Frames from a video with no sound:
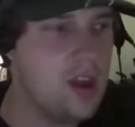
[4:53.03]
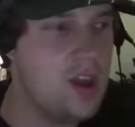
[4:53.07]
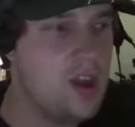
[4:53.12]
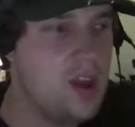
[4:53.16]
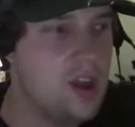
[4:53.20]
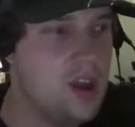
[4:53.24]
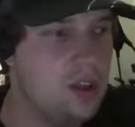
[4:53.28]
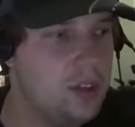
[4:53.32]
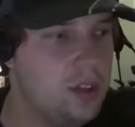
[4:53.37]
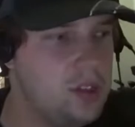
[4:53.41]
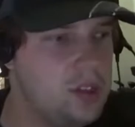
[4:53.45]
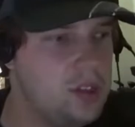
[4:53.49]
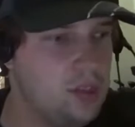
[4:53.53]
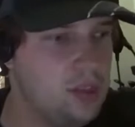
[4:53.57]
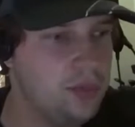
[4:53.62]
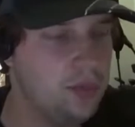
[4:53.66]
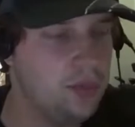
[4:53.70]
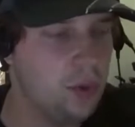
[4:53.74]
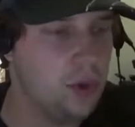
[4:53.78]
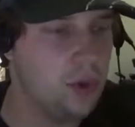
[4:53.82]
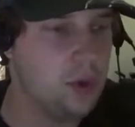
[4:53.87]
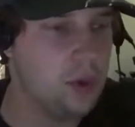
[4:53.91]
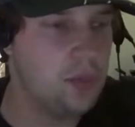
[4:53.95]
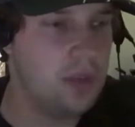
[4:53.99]
At least the
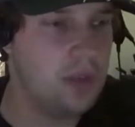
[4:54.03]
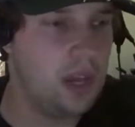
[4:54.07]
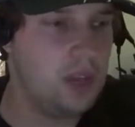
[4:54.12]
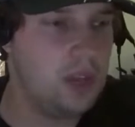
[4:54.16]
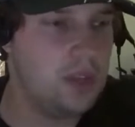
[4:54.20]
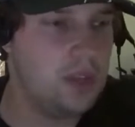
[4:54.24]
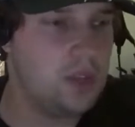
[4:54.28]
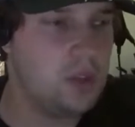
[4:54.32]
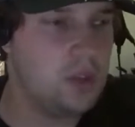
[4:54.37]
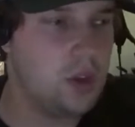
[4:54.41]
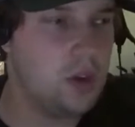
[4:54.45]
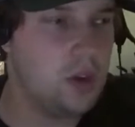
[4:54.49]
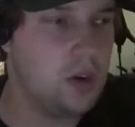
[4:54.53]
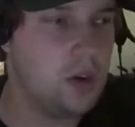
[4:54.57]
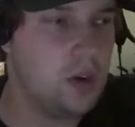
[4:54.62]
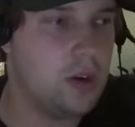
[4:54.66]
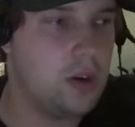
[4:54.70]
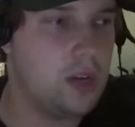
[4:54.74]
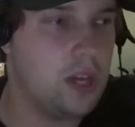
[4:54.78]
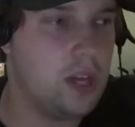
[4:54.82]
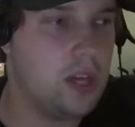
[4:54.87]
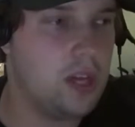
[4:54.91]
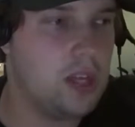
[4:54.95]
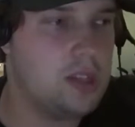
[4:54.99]
Florida Panthers are
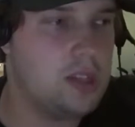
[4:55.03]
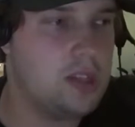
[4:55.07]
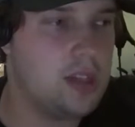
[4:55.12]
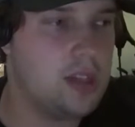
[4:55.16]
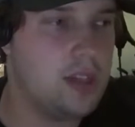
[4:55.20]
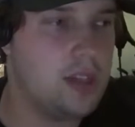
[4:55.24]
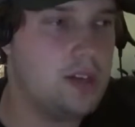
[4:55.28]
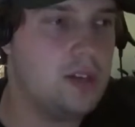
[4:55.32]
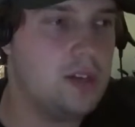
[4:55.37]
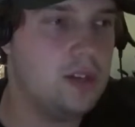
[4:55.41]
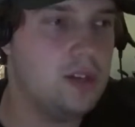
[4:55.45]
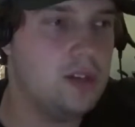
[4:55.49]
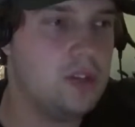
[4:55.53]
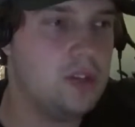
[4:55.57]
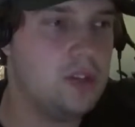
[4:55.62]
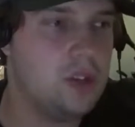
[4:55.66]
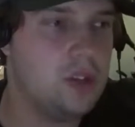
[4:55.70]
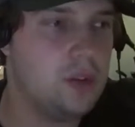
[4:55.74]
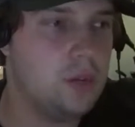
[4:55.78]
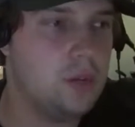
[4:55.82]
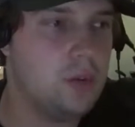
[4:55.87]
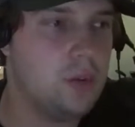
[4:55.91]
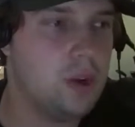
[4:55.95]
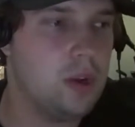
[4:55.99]
a contender this
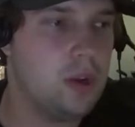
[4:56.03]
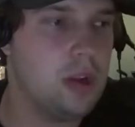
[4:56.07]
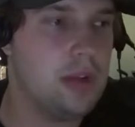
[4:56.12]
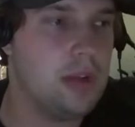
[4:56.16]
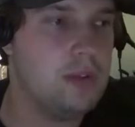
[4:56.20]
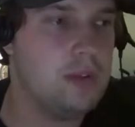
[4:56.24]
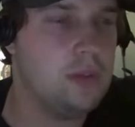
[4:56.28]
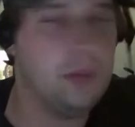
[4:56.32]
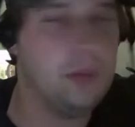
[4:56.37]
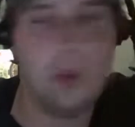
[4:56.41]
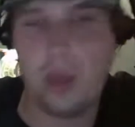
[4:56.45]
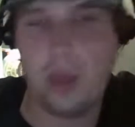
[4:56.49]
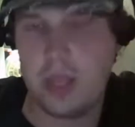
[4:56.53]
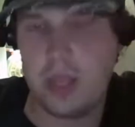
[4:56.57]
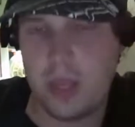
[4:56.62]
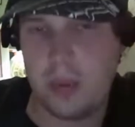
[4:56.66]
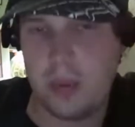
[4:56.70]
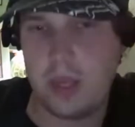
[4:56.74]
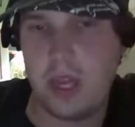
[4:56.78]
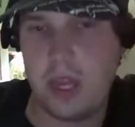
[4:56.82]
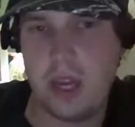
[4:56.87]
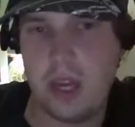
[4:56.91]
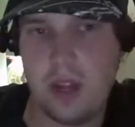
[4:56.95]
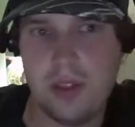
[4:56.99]
year. We're going to have to play them
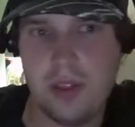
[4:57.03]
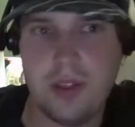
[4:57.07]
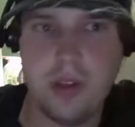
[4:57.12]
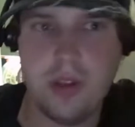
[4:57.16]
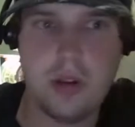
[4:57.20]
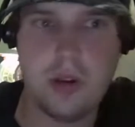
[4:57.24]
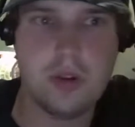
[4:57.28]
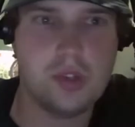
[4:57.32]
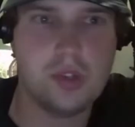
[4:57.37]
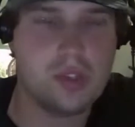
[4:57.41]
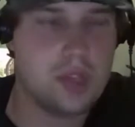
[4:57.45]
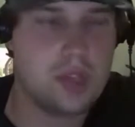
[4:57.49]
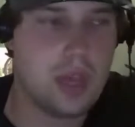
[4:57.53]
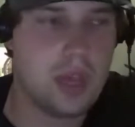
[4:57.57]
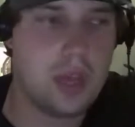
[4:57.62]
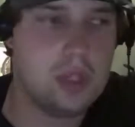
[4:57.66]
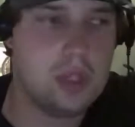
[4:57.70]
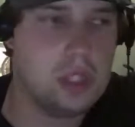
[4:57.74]
again on Thursday.